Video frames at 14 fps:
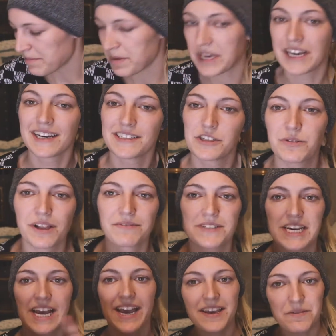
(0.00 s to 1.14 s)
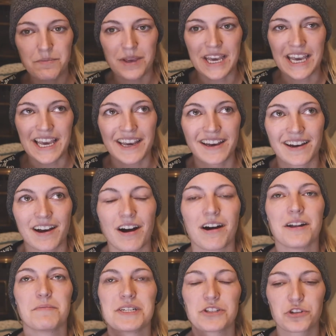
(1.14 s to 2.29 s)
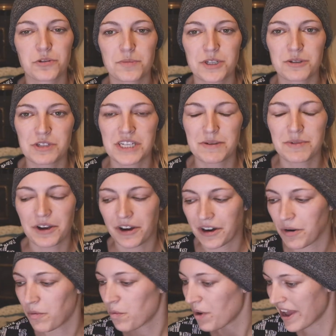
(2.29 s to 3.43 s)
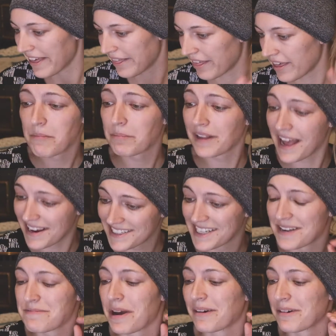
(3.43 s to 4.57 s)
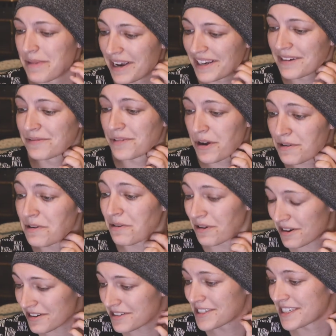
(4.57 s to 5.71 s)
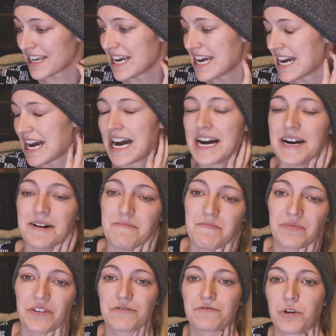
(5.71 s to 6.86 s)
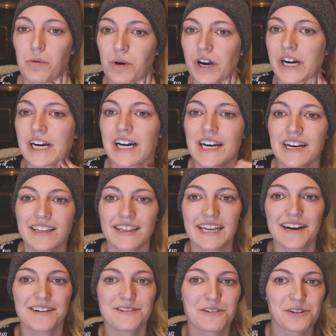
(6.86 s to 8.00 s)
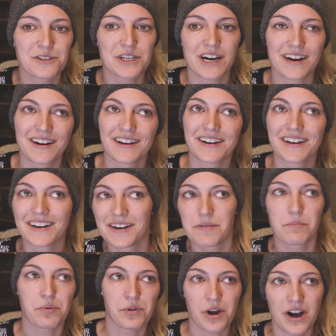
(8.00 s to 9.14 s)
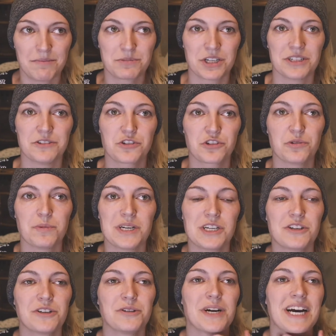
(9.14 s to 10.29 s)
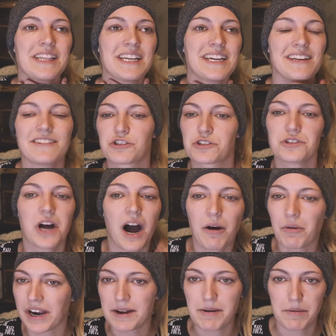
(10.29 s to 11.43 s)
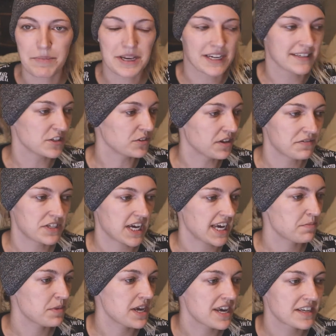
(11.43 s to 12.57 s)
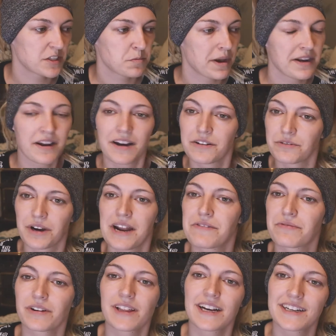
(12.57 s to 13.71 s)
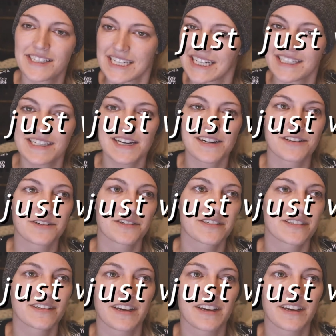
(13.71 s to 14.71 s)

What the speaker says: Because You Love to Hate Me on my Scooby-Doo TBR with Black Sun by Rebecca Roanhorse. For the underdog prompt on Scooby-Doo, and then just not worry about Because You Love to Hate Me. It's been unread for like 6 years.